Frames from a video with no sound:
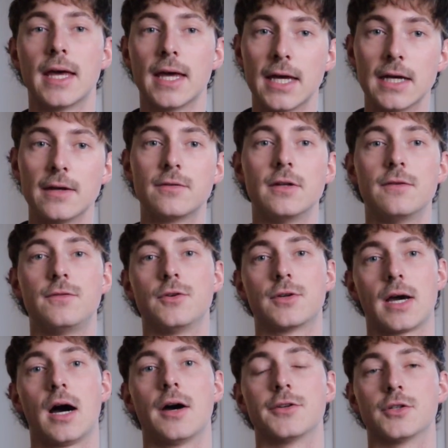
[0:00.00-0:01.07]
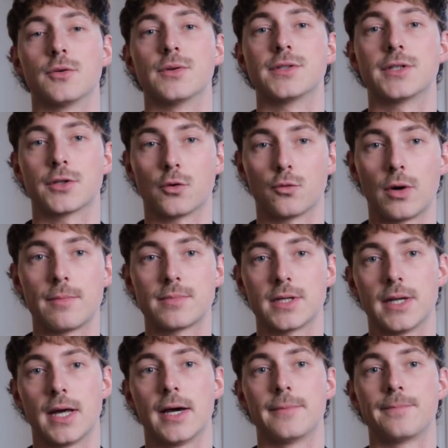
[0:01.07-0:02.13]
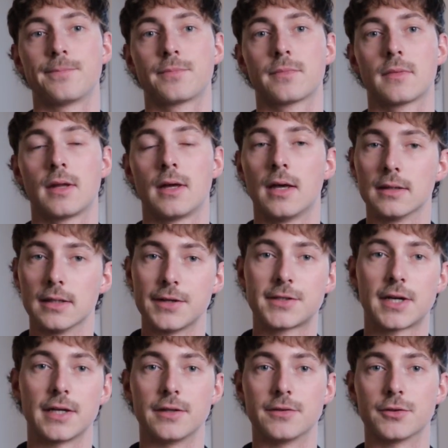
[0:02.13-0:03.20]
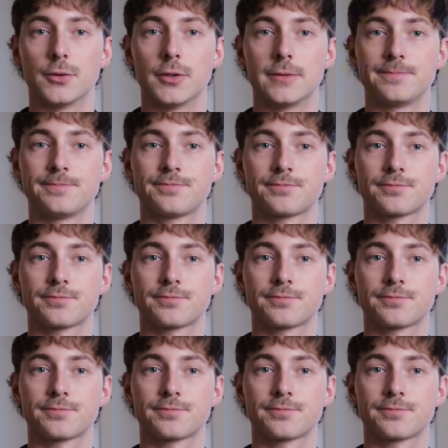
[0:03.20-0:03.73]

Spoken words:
even if you can't do a single rep today. Let's get into it.